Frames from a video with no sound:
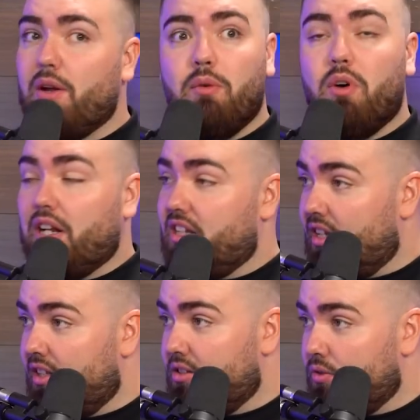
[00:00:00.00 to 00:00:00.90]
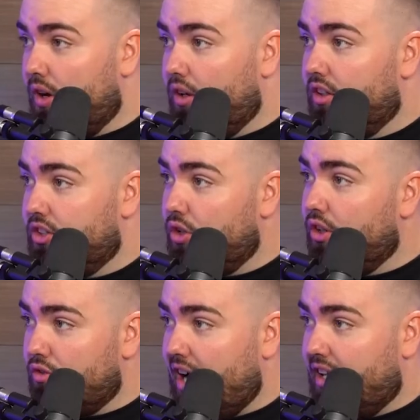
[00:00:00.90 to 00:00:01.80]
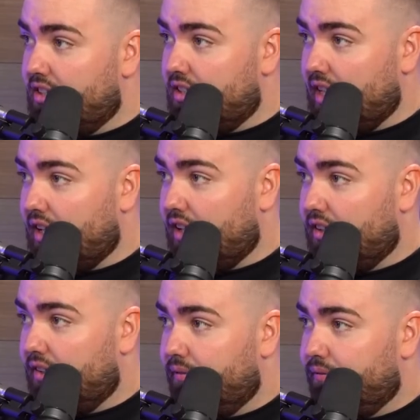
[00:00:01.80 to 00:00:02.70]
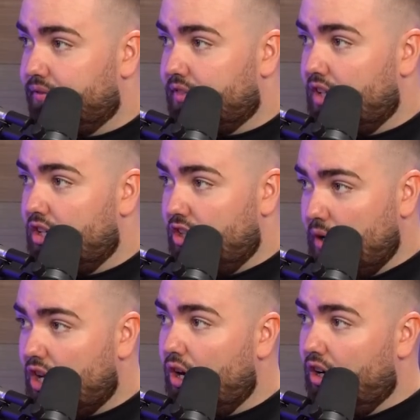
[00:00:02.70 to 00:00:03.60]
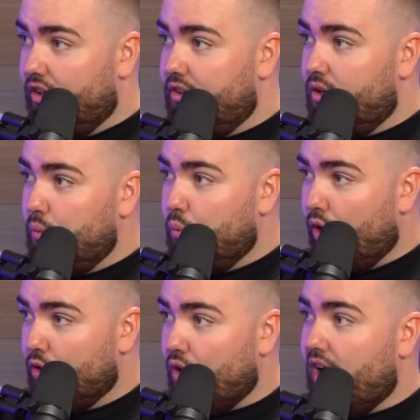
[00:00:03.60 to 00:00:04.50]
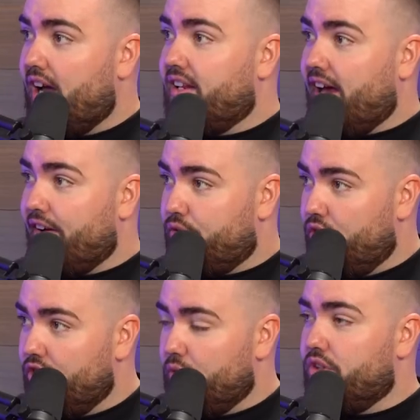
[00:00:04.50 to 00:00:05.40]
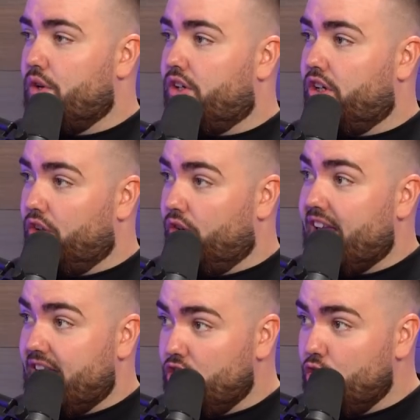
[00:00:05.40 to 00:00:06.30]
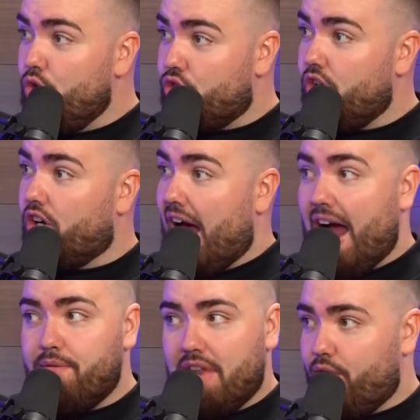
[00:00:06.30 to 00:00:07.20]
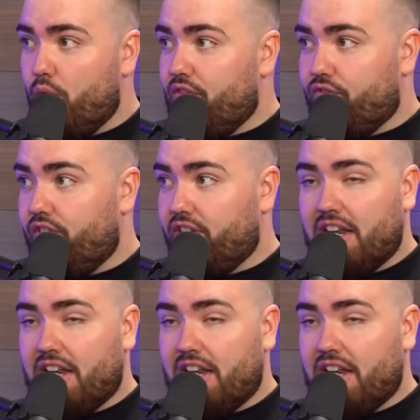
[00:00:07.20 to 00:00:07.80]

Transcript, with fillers: By the way, what, can I say this as well? Did you go on the rides that day? Yeah. You know, when you go on one ride after another with no queue. You stop. I'm never feel.